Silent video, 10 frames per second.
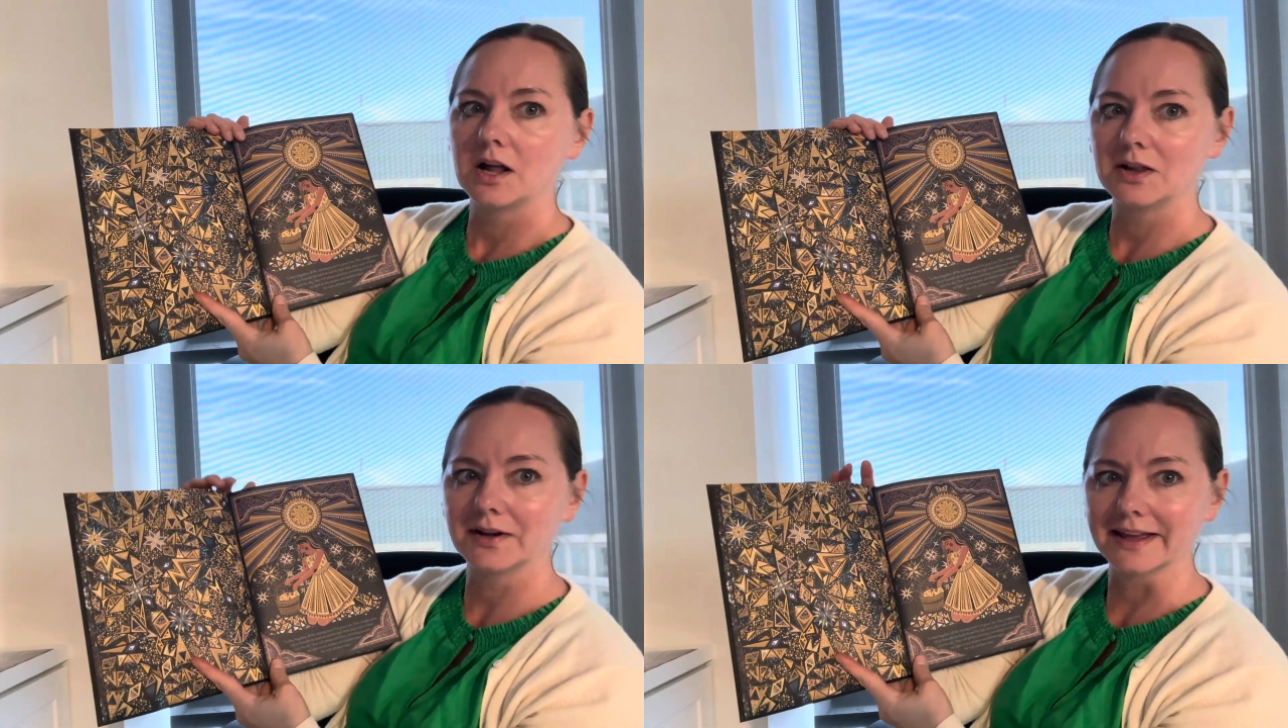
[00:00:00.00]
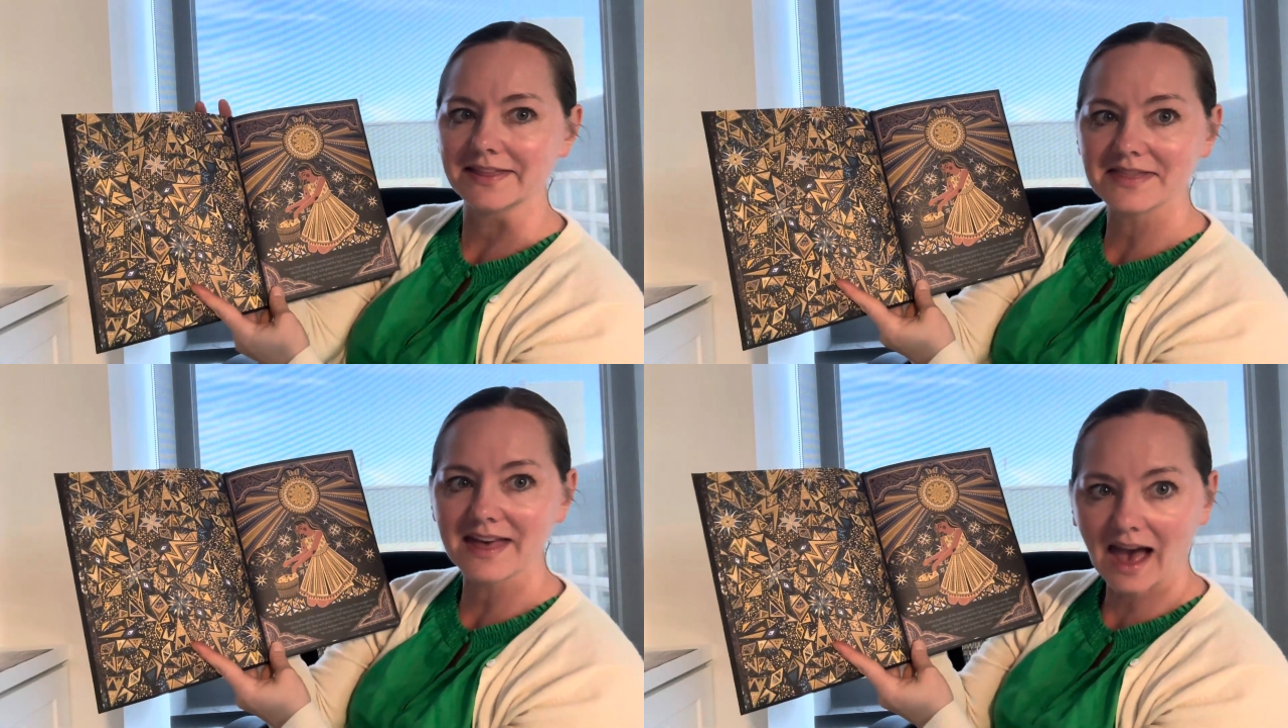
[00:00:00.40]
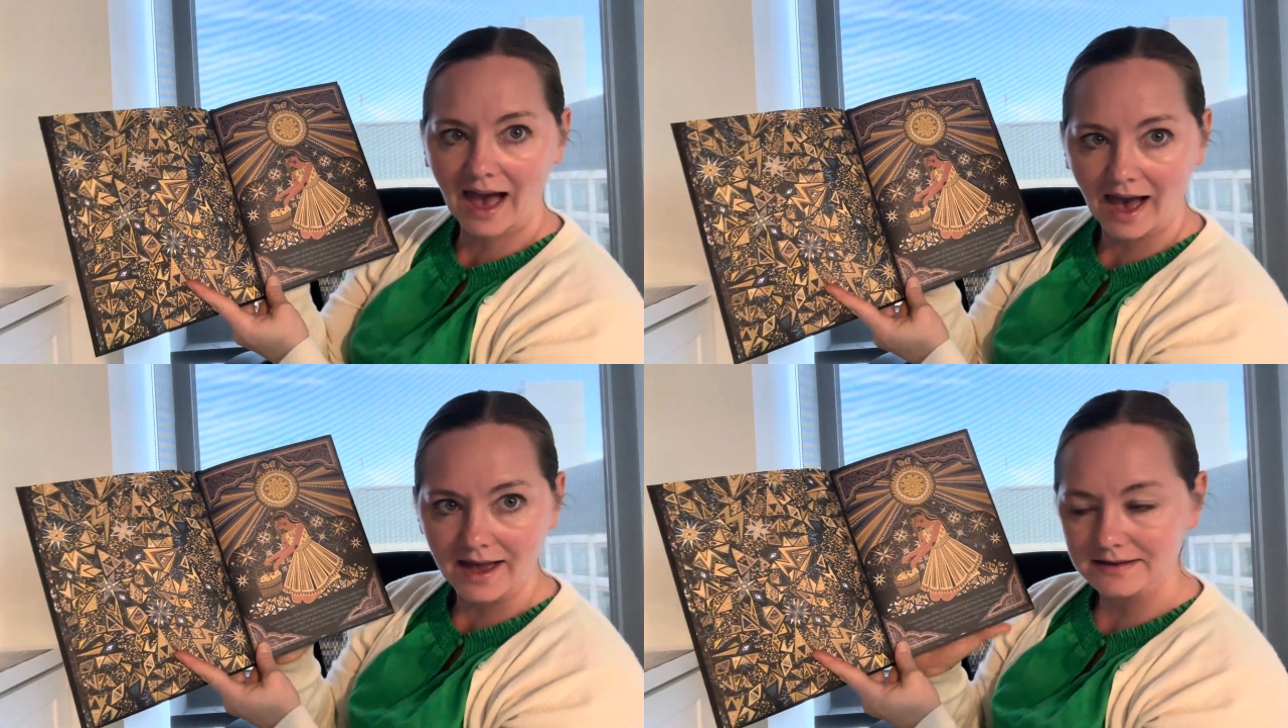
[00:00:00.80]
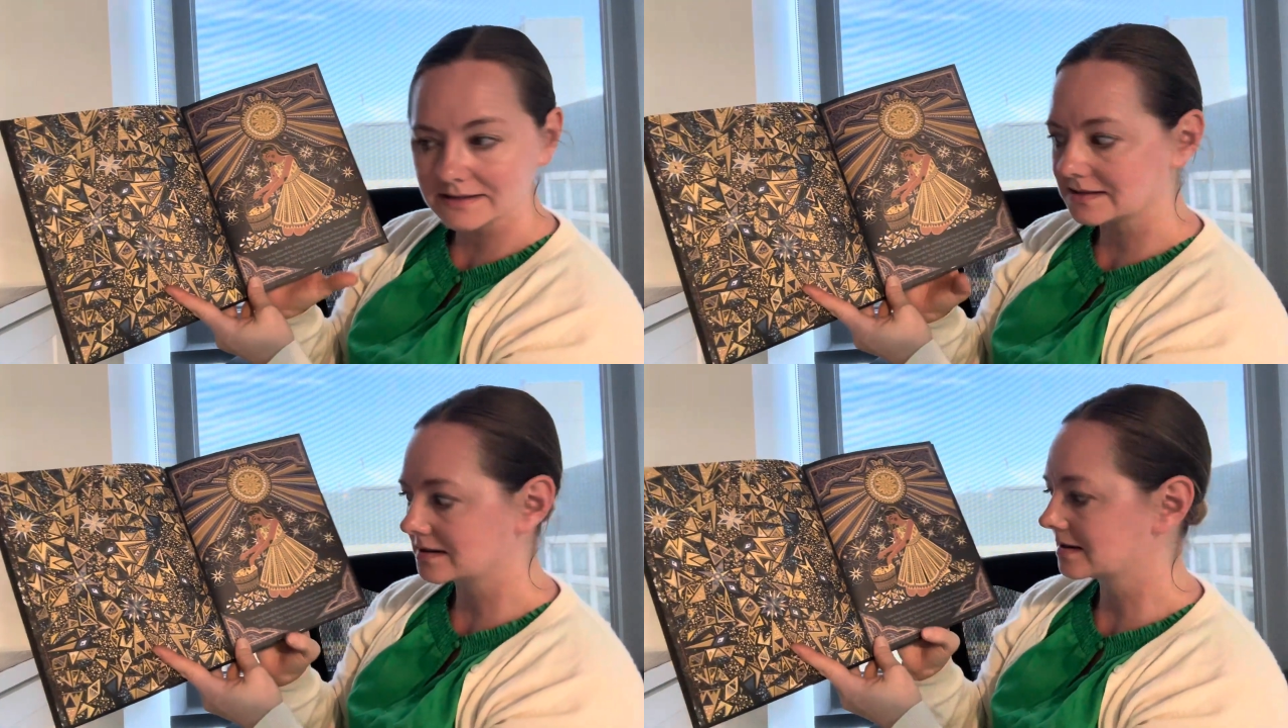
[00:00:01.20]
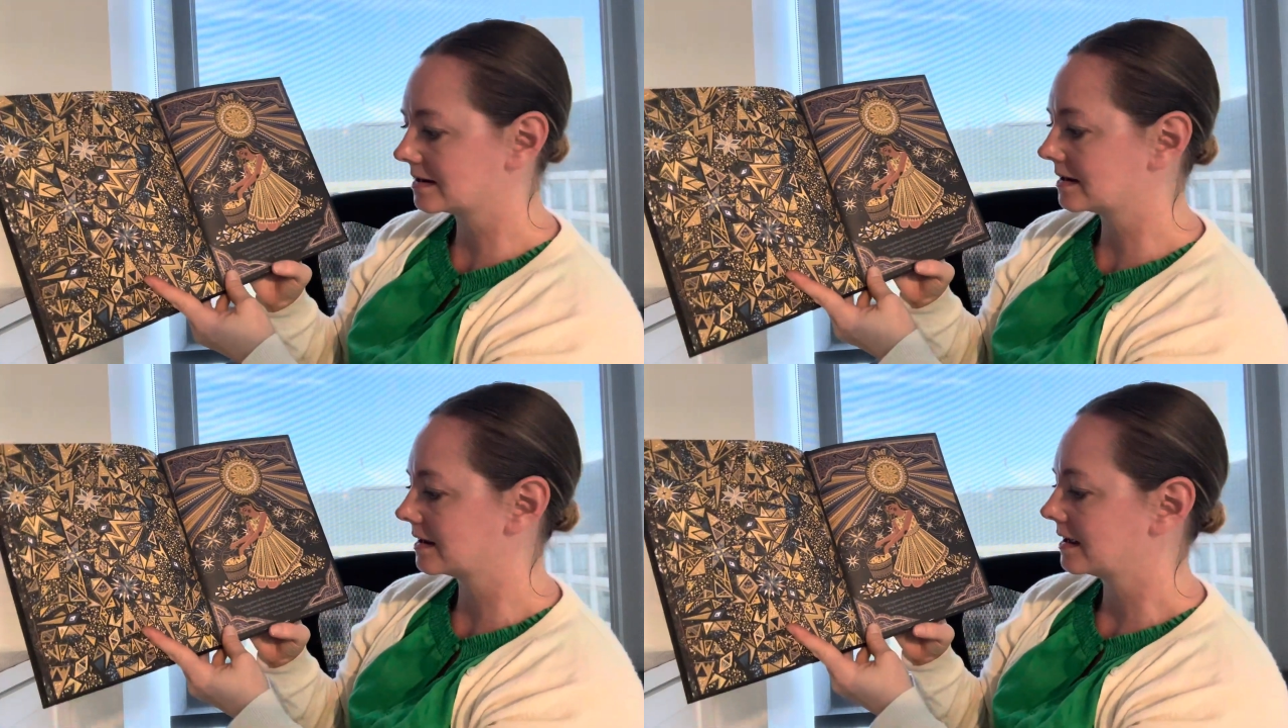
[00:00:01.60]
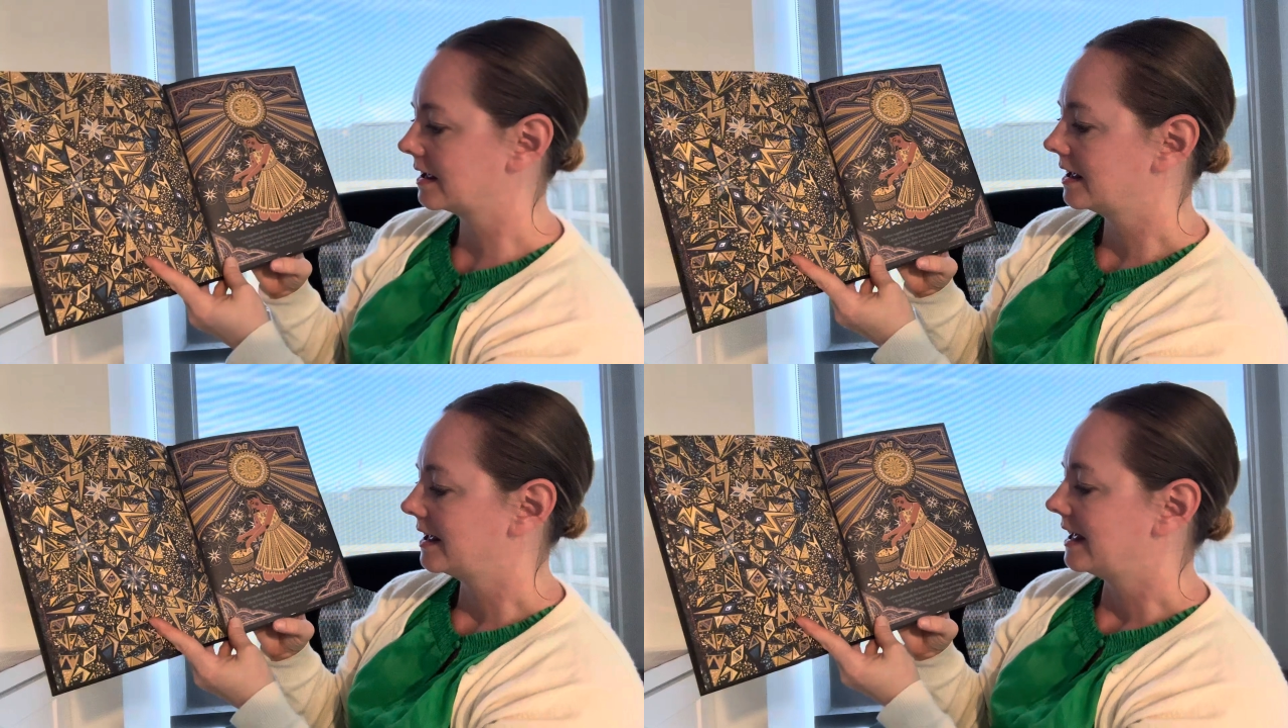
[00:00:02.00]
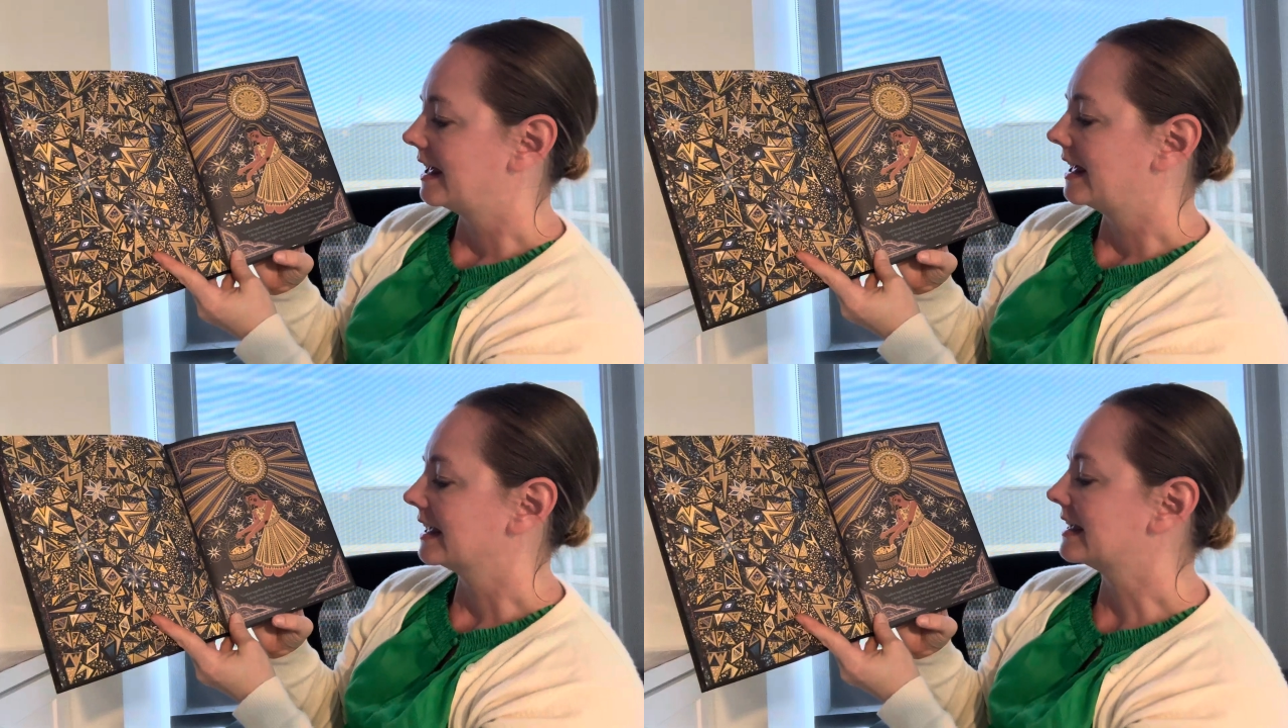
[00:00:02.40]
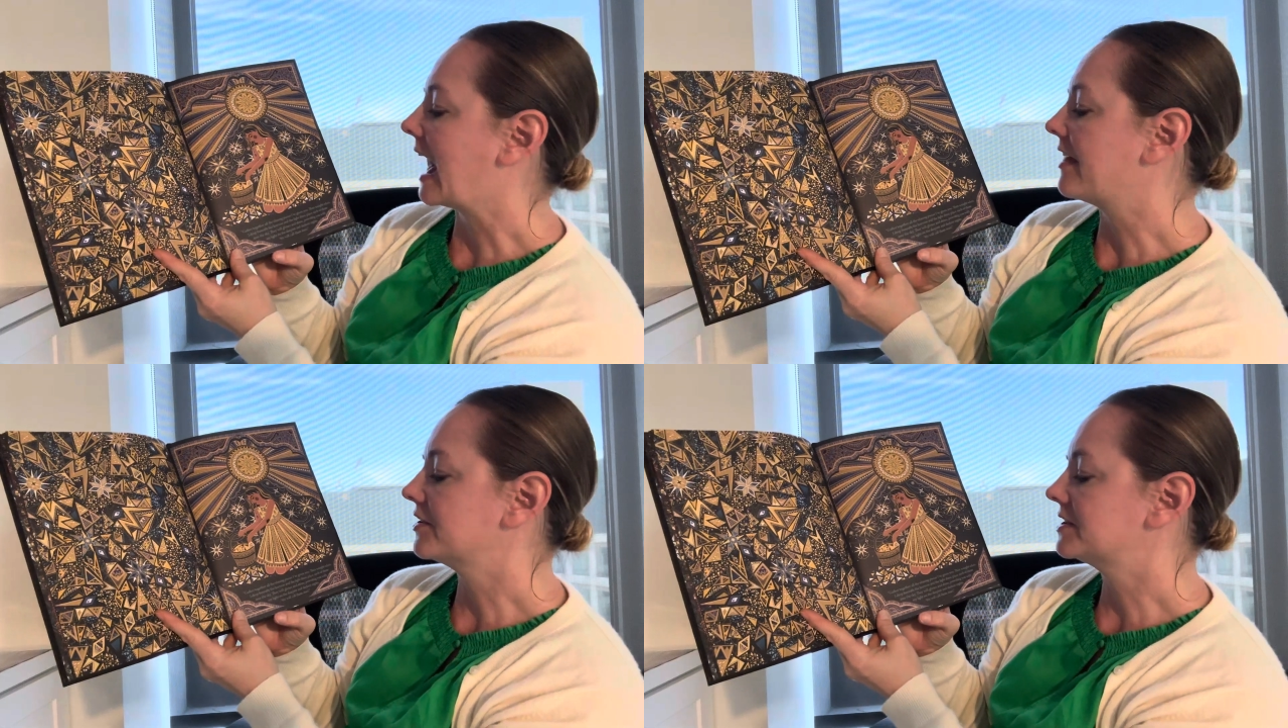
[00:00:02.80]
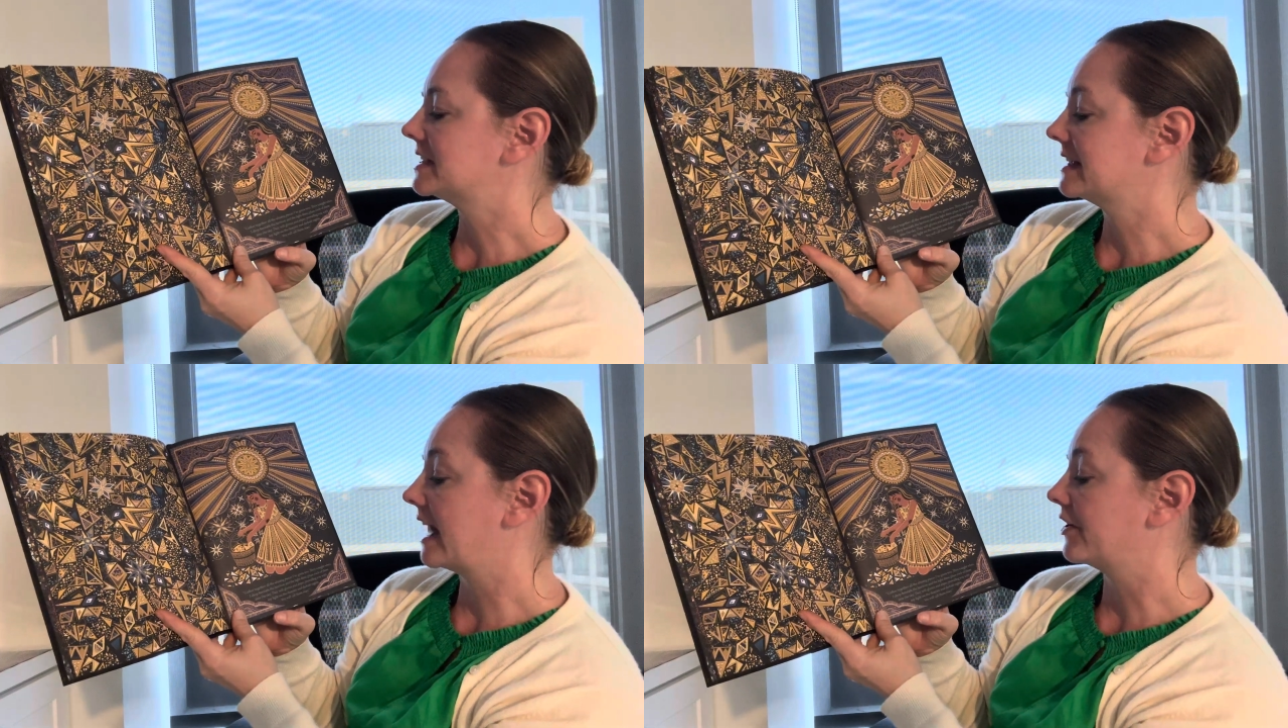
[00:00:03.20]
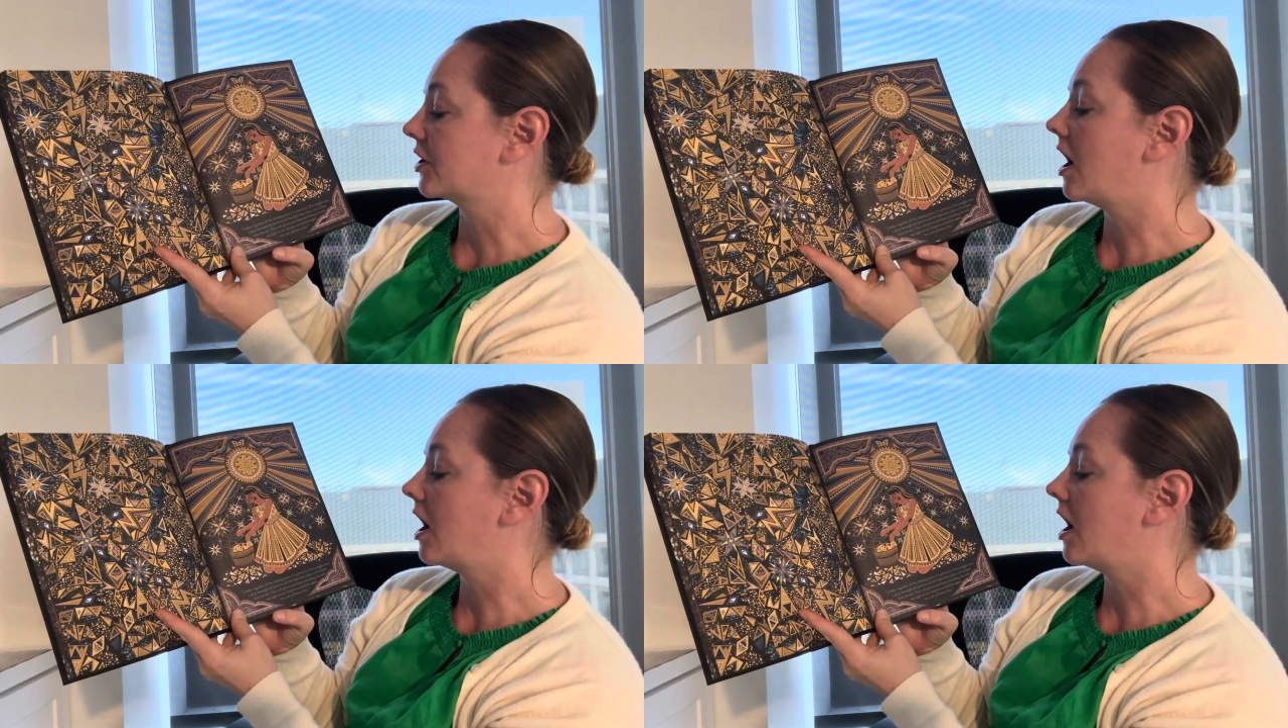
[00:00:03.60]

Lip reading: Look at that. "Gather together